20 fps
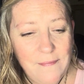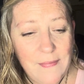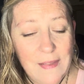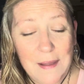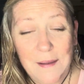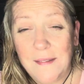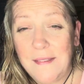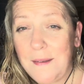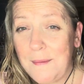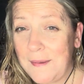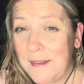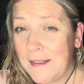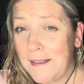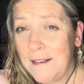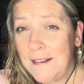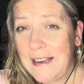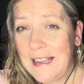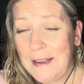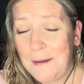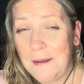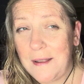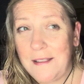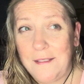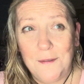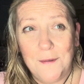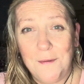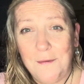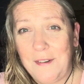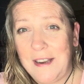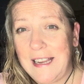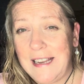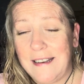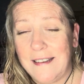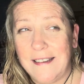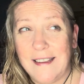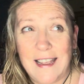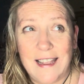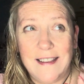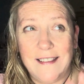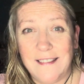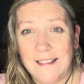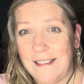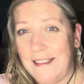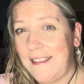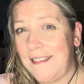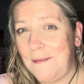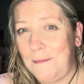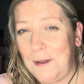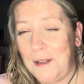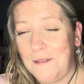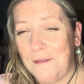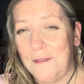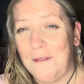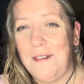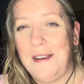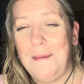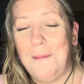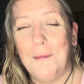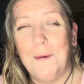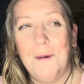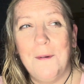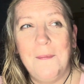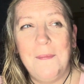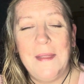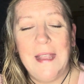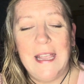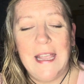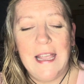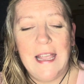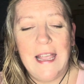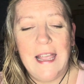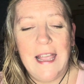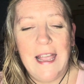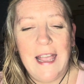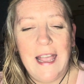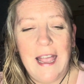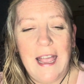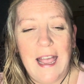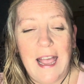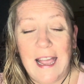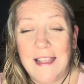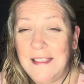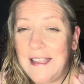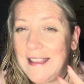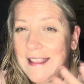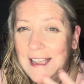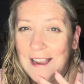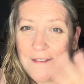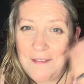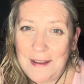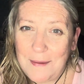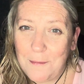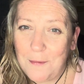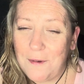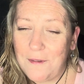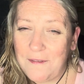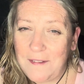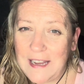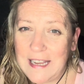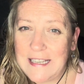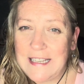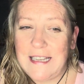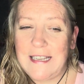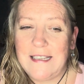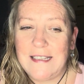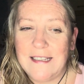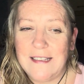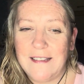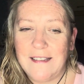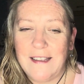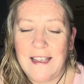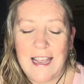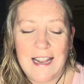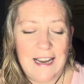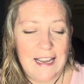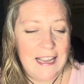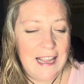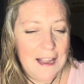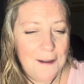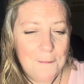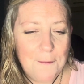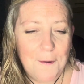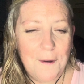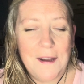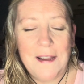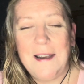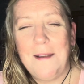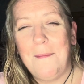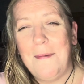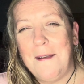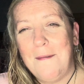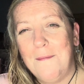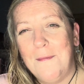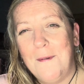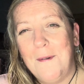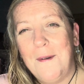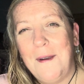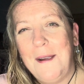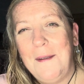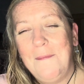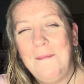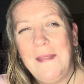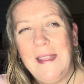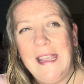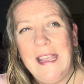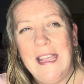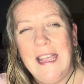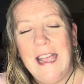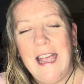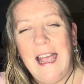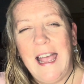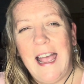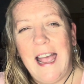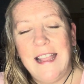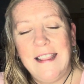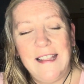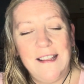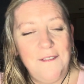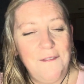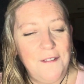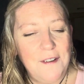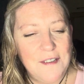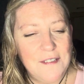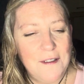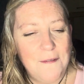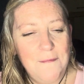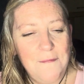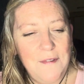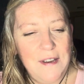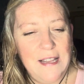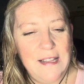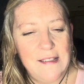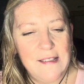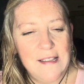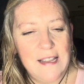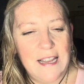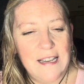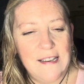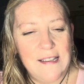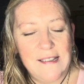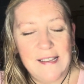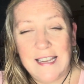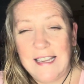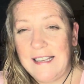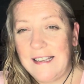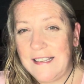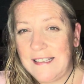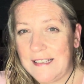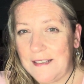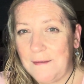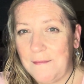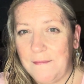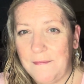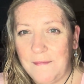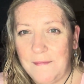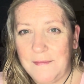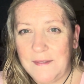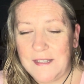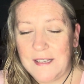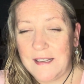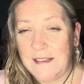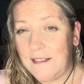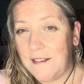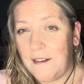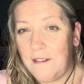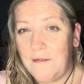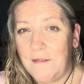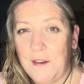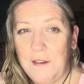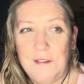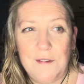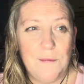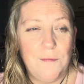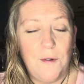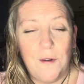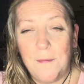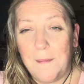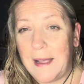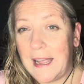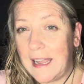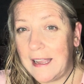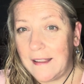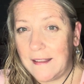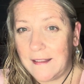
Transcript: because it was sunny and no rain and this beautiful rainbow. And then that rainbow faded and I kept walking a bit more, and then for some reason I decided to turn around and walk back